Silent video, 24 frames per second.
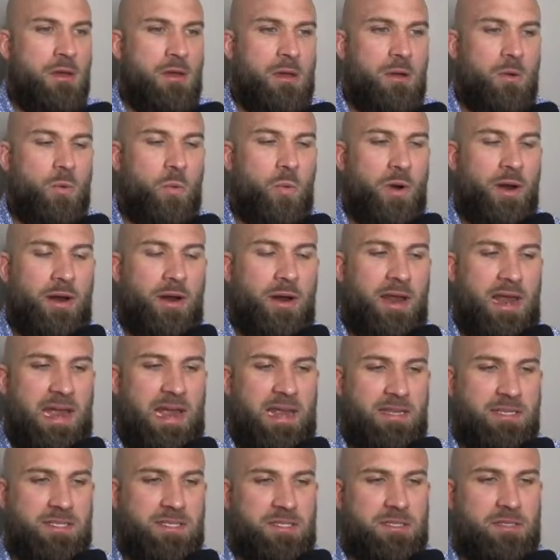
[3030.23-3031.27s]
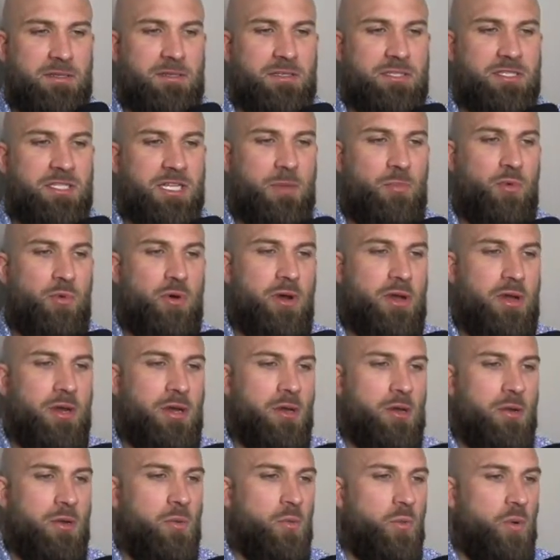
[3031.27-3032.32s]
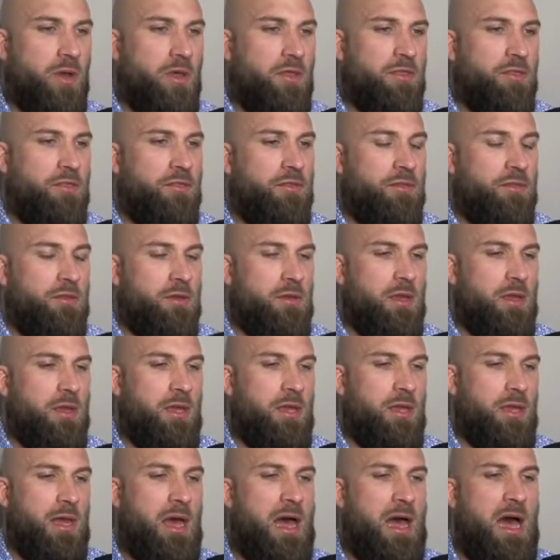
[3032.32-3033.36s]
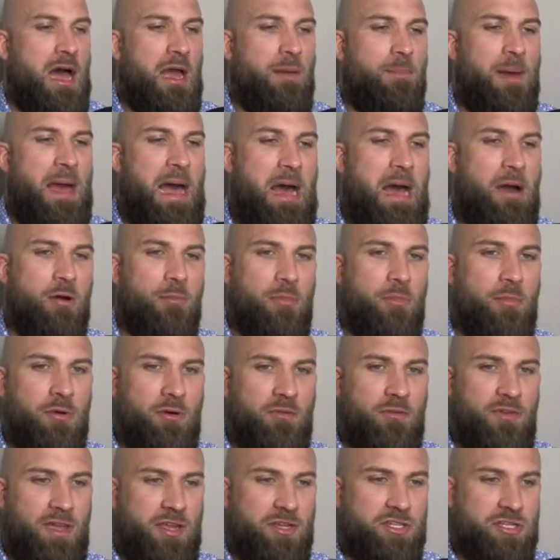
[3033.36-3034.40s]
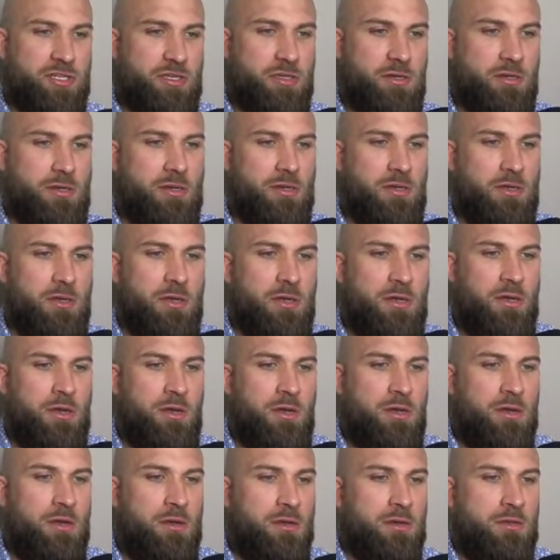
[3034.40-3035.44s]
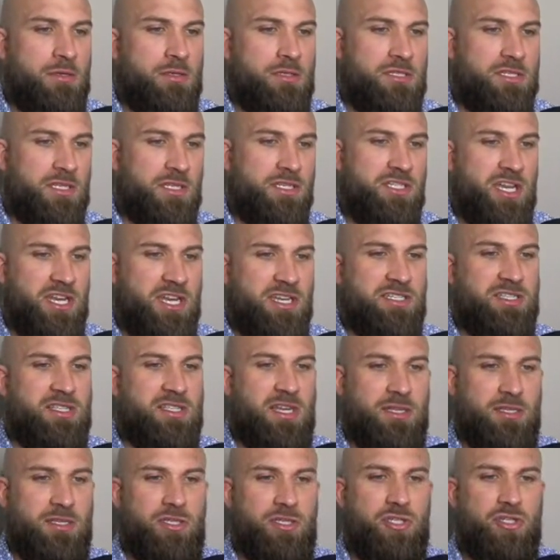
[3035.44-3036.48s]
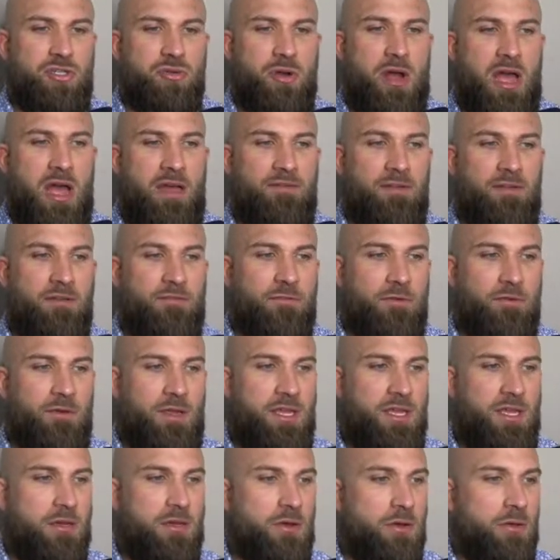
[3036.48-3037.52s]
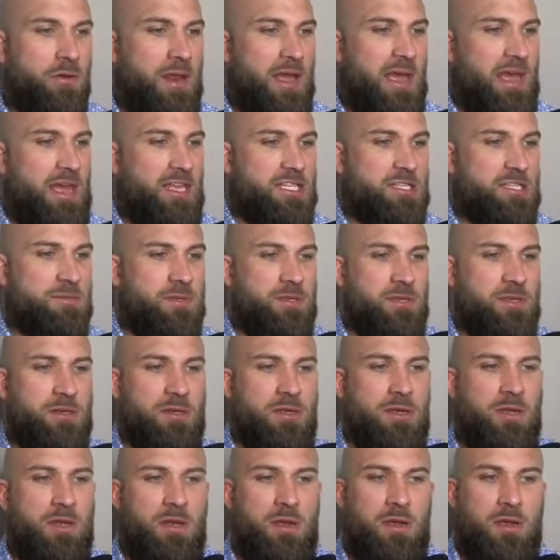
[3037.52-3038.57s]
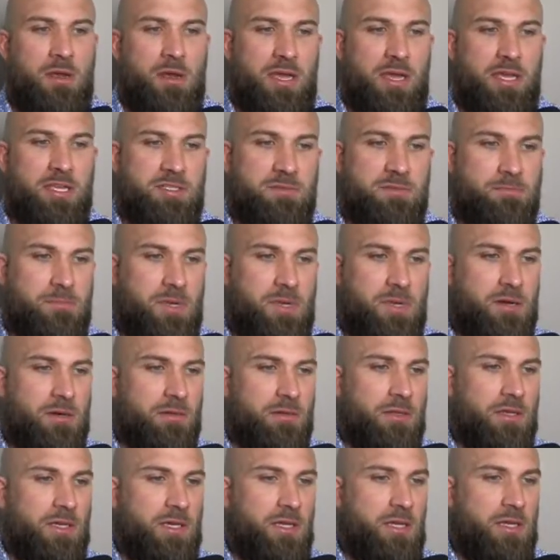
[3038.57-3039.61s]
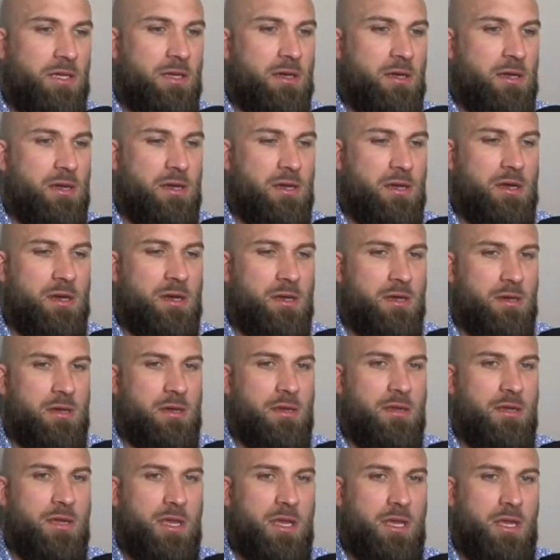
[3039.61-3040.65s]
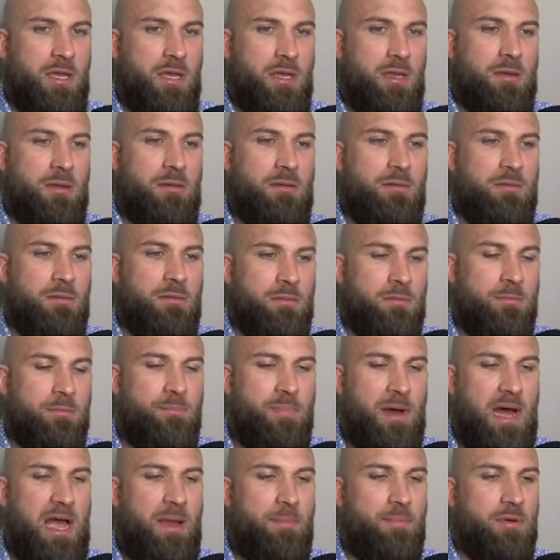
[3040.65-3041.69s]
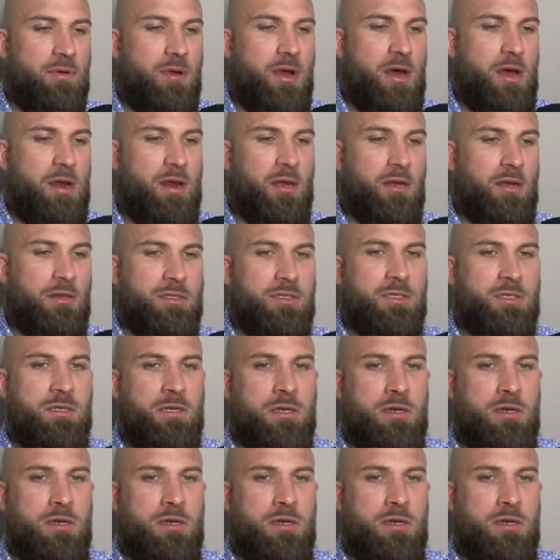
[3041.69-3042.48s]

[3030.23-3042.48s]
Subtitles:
whereas someone with a high power motivation suggests that striving for ego enhancement is merely a byproduct